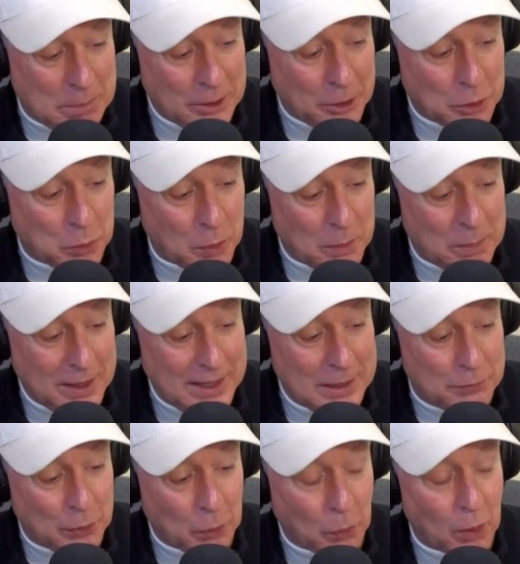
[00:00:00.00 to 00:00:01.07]
bills would be
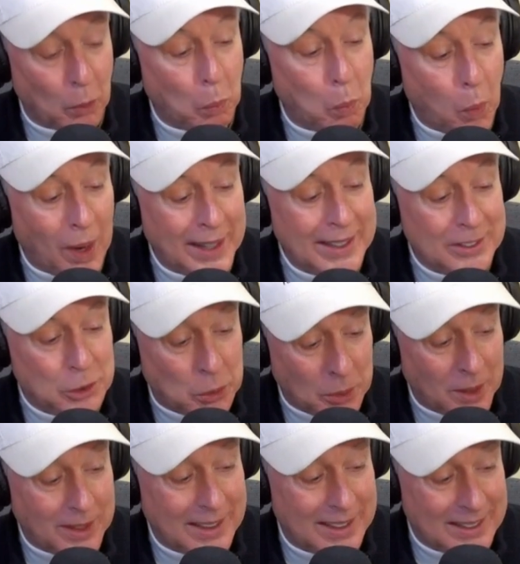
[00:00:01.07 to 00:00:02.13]
if it were $1
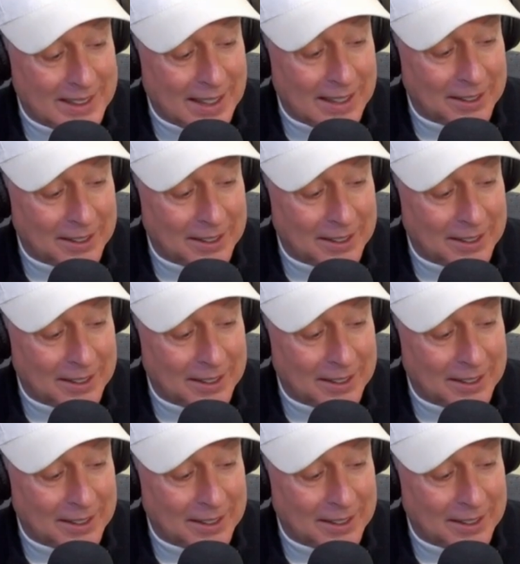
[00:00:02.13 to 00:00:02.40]
trillion?